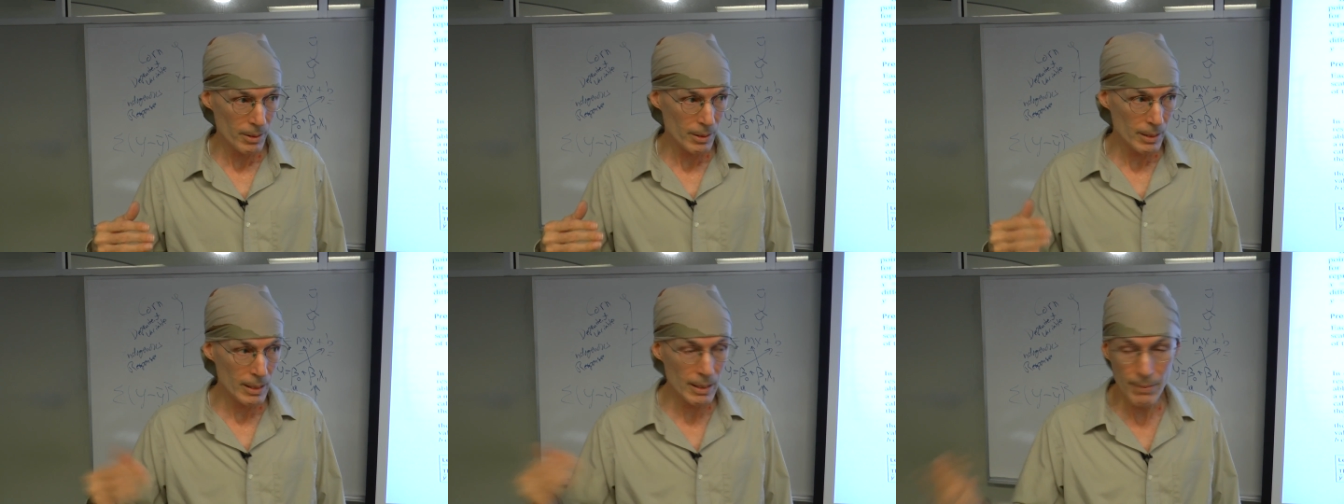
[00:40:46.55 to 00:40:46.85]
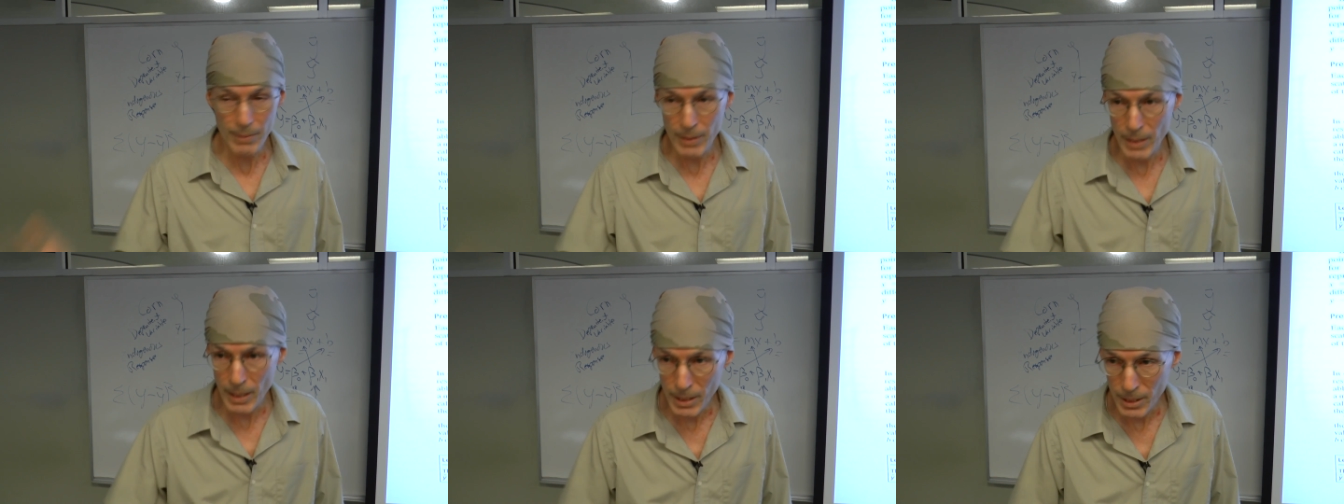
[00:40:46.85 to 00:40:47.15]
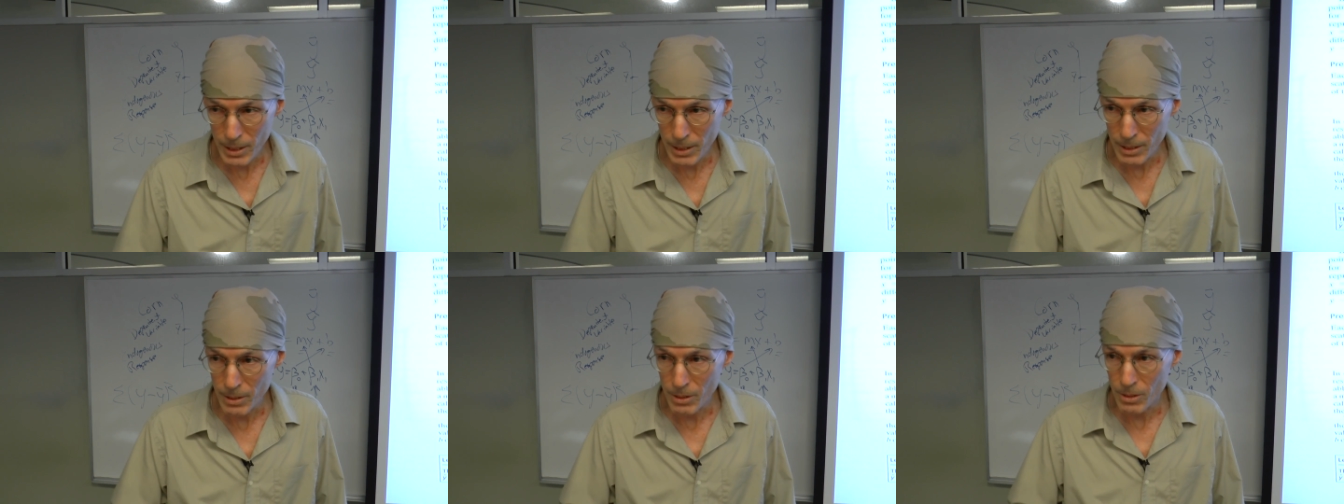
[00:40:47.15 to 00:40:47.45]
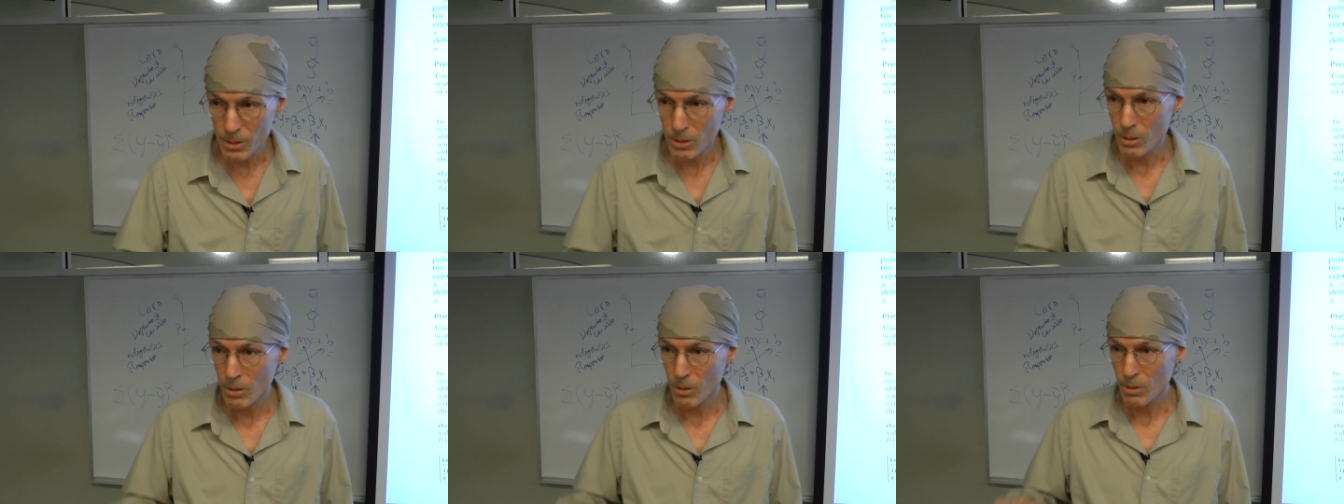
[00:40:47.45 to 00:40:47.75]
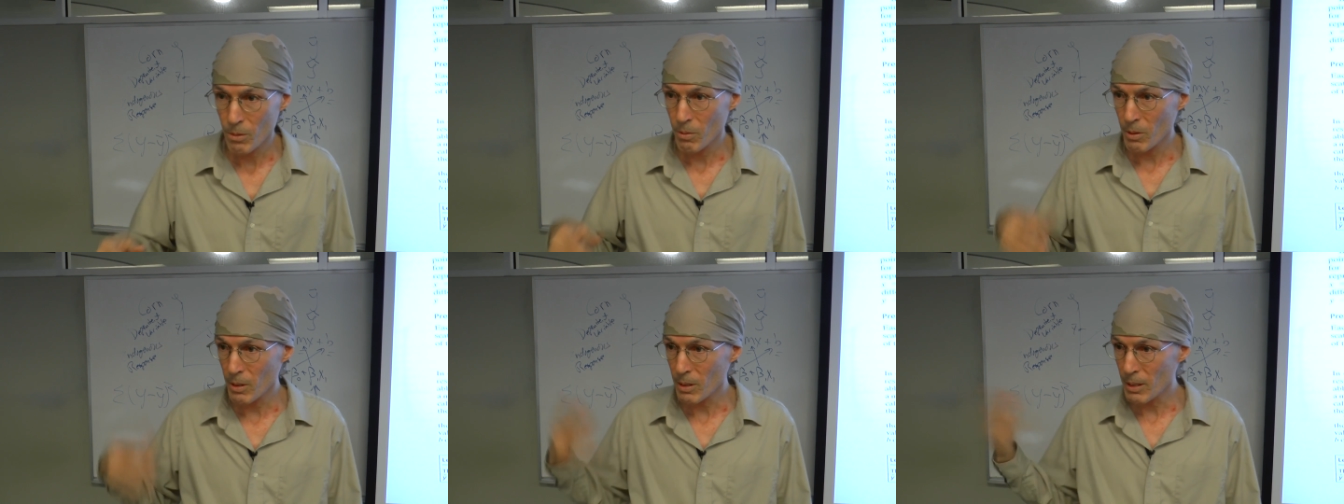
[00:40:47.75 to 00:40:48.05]
deviations.
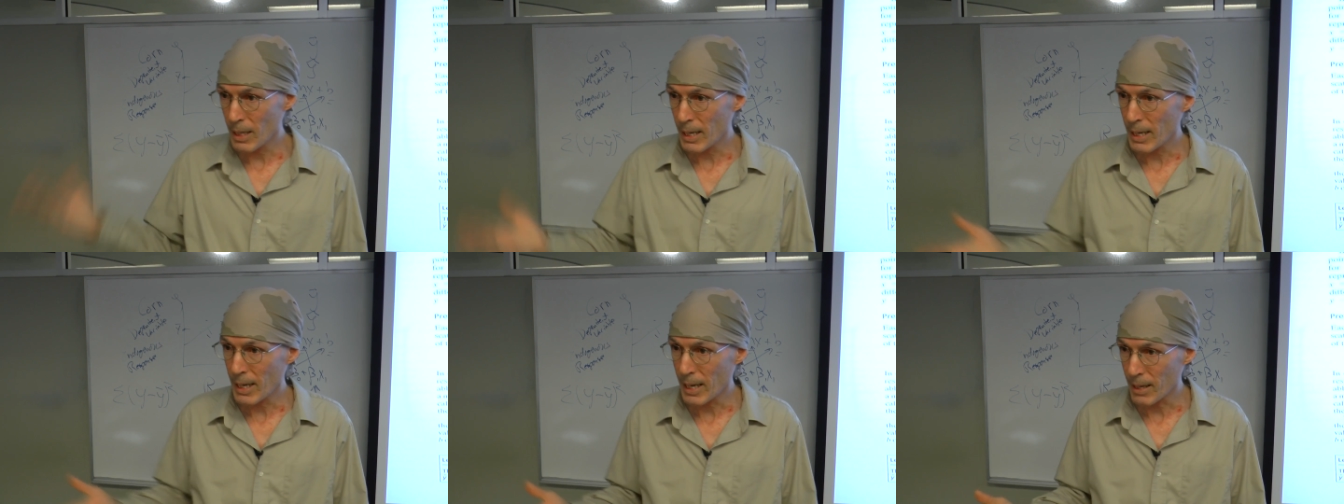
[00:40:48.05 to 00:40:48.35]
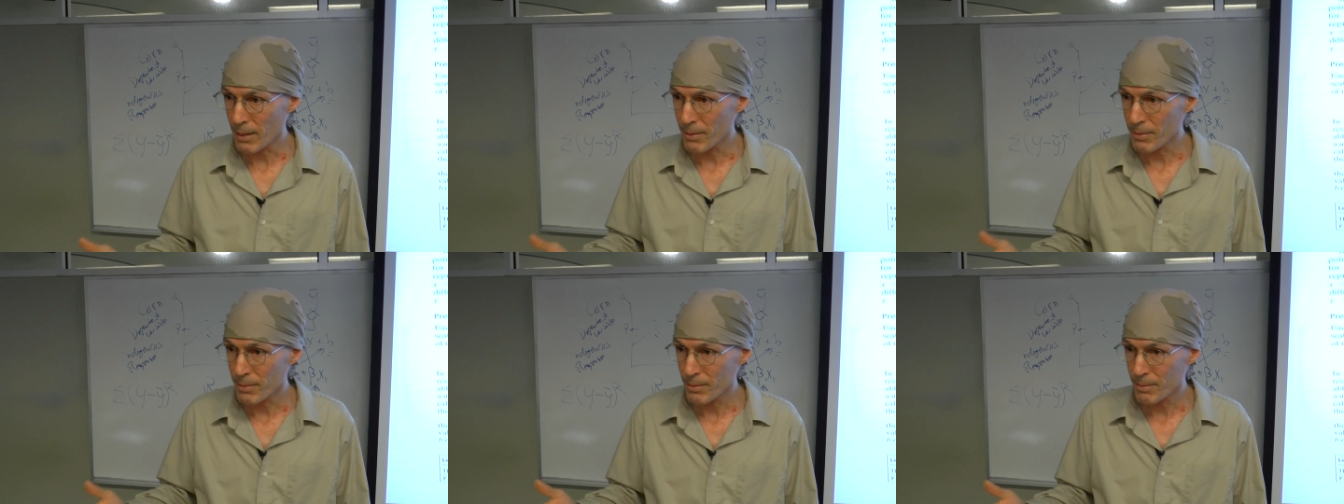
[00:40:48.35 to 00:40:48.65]
What do they have?